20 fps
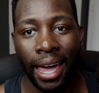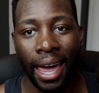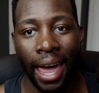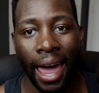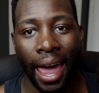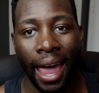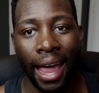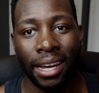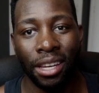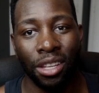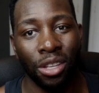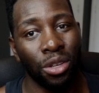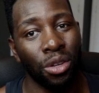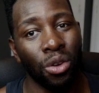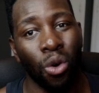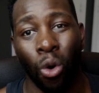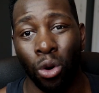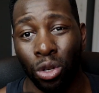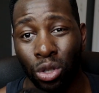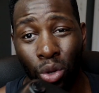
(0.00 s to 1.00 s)
and
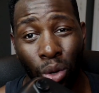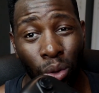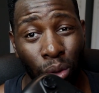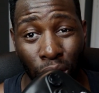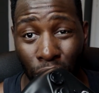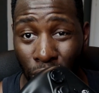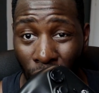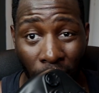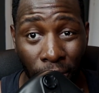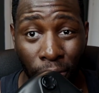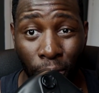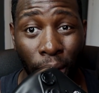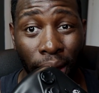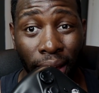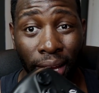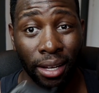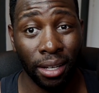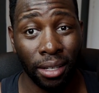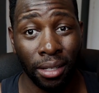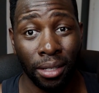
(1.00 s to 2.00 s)
also the
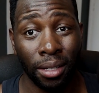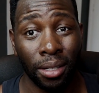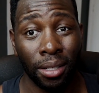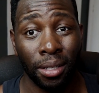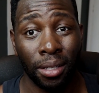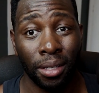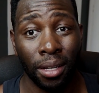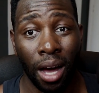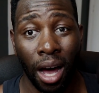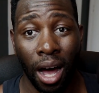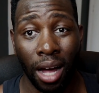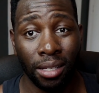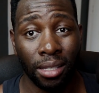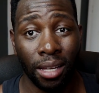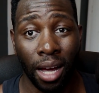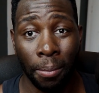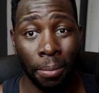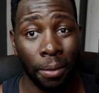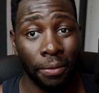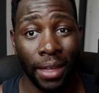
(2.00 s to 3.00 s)
software on
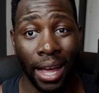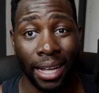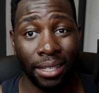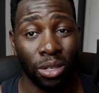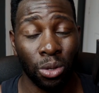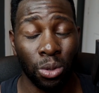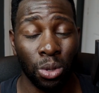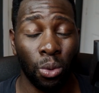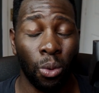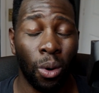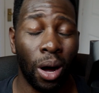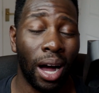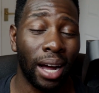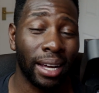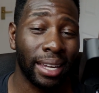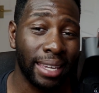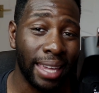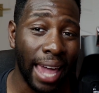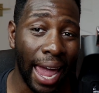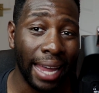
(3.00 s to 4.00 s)
top of that. So you
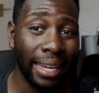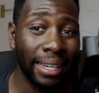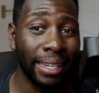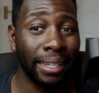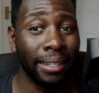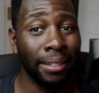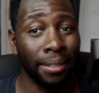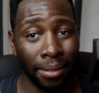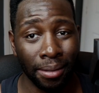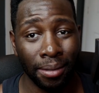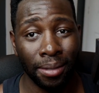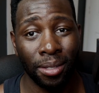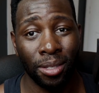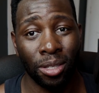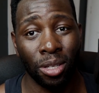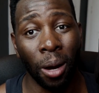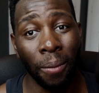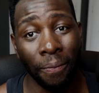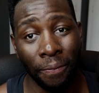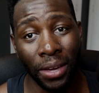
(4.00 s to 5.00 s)
are getting
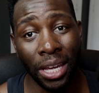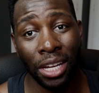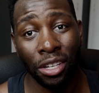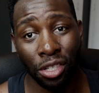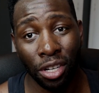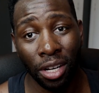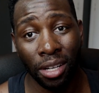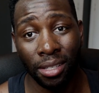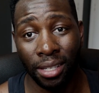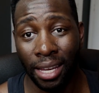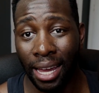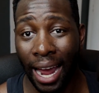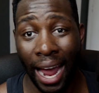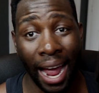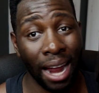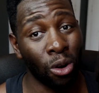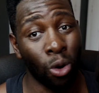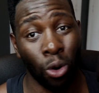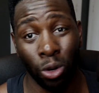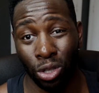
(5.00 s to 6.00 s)
some features,
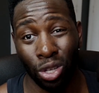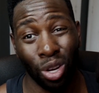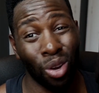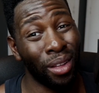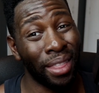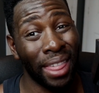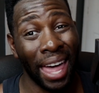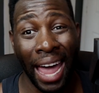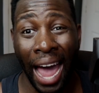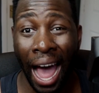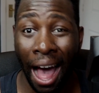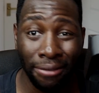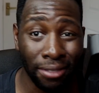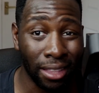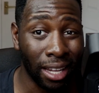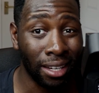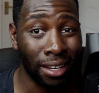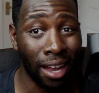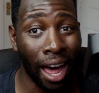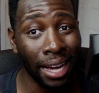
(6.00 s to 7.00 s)
and also they have
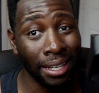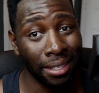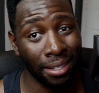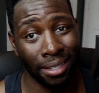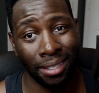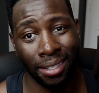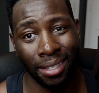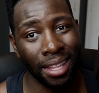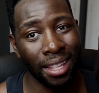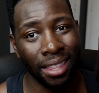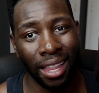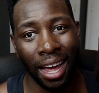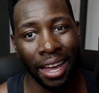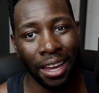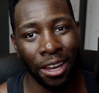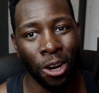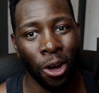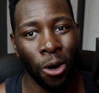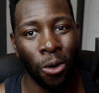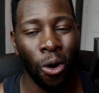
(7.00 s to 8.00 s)
the license,
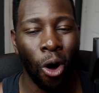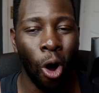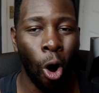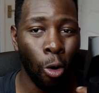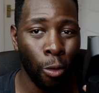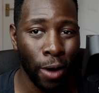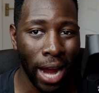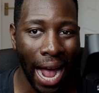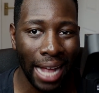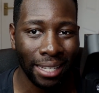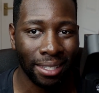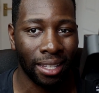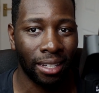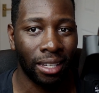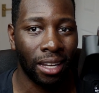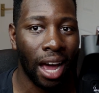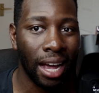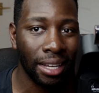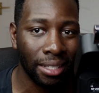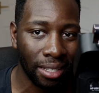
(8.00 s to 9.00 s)
Hori has the
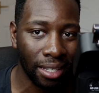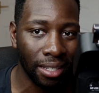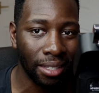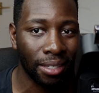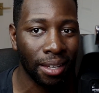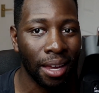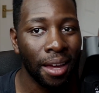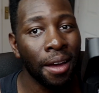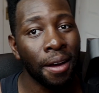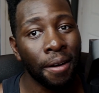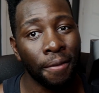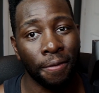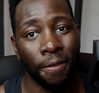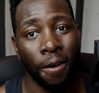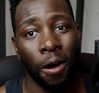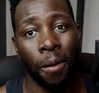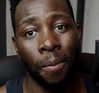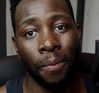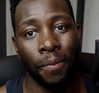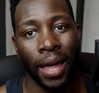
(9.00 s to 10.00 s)
license
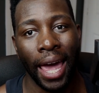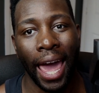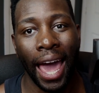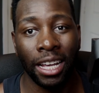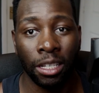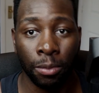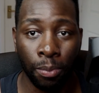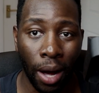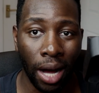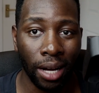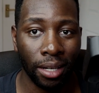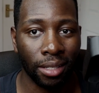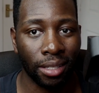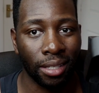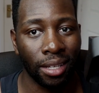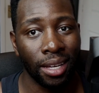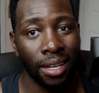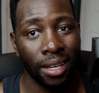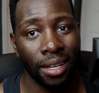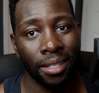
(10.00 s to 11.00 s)
from
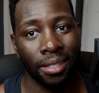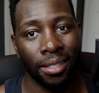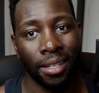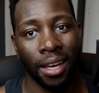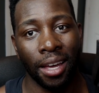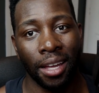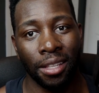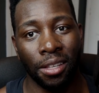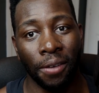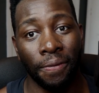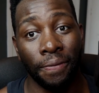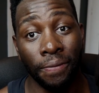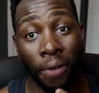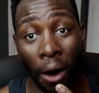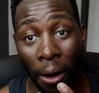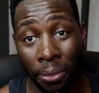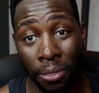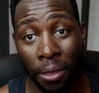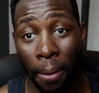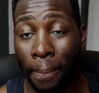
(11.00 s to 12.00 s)
Xbox to
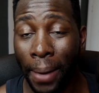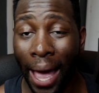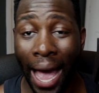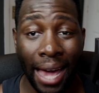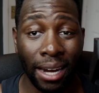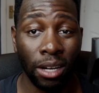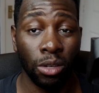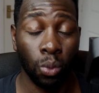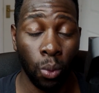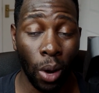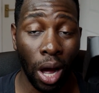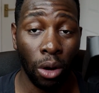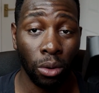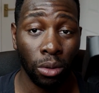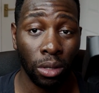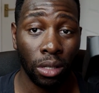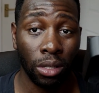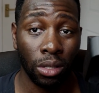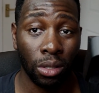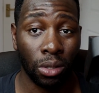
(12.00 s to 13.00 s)
fund the pad as
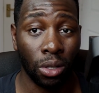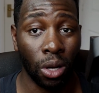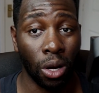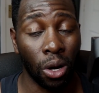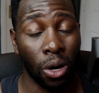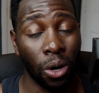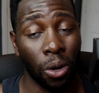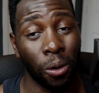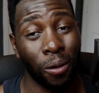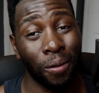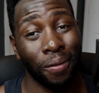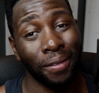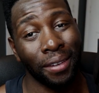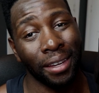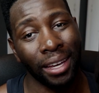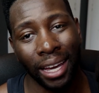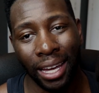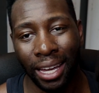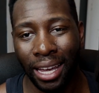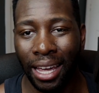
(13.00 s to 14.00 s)
well. So
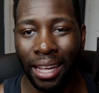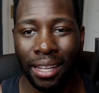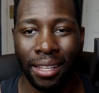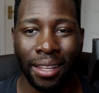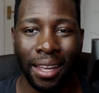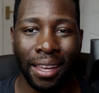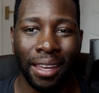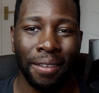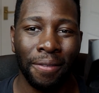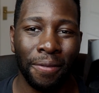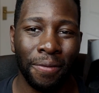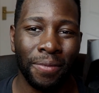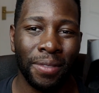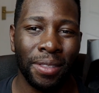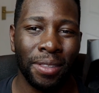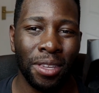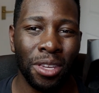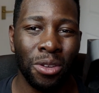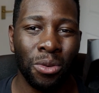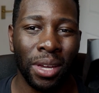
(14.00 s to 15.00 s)

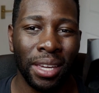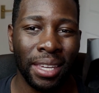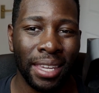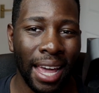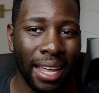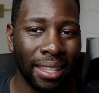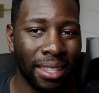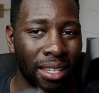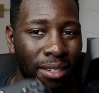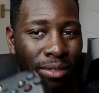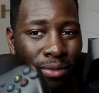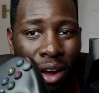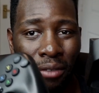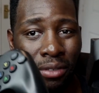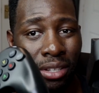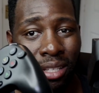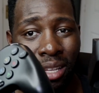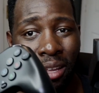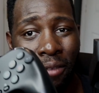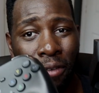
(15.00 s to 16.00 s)
you can get this
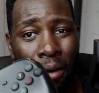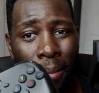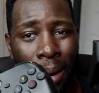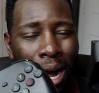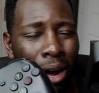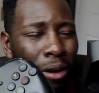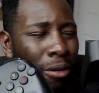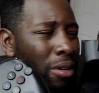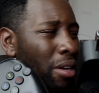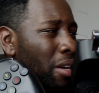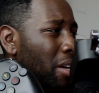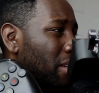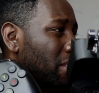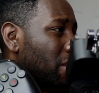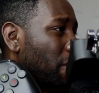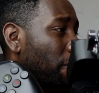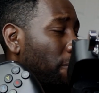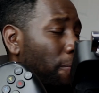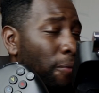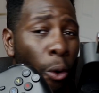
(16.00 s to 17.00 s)
obviously for about,
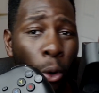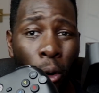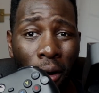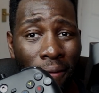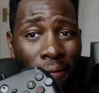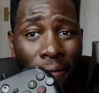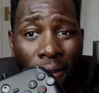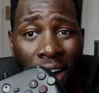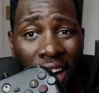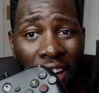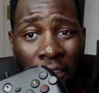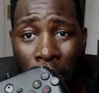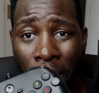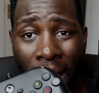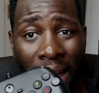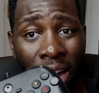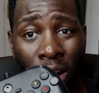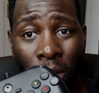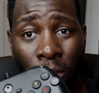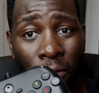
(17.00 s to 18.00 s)
is it £45,
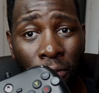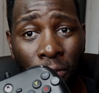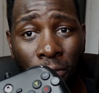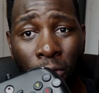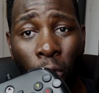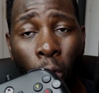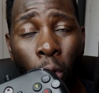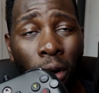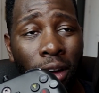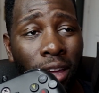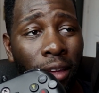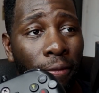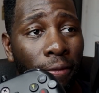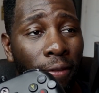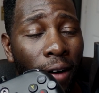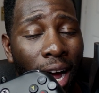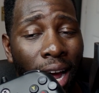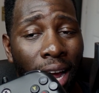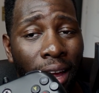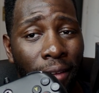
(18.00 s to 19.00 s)

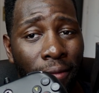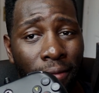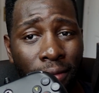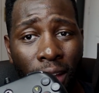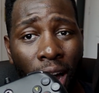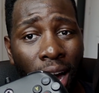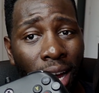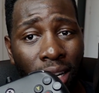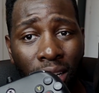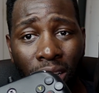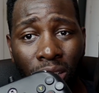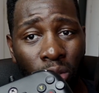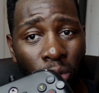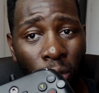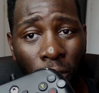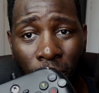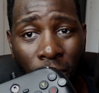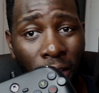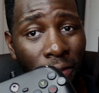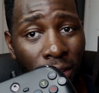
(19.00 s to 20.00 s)
$45
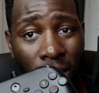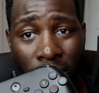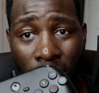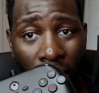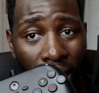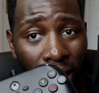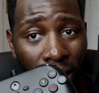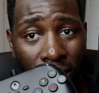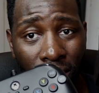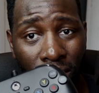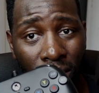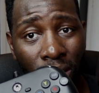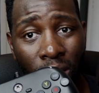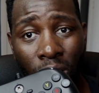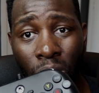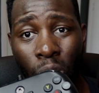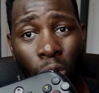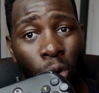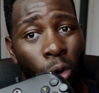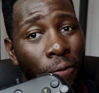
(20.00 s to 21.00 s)
or $50
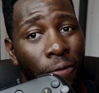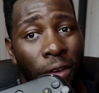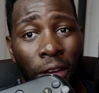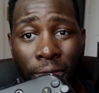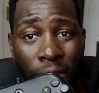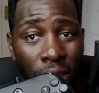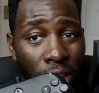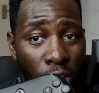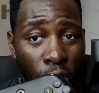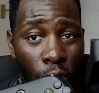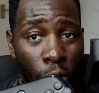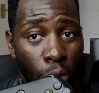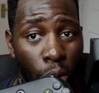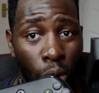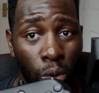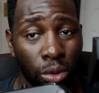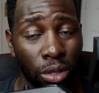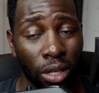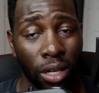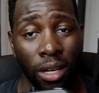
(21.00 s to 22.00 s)
or
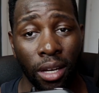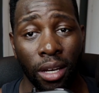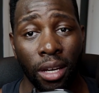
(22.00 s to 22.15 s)
€50?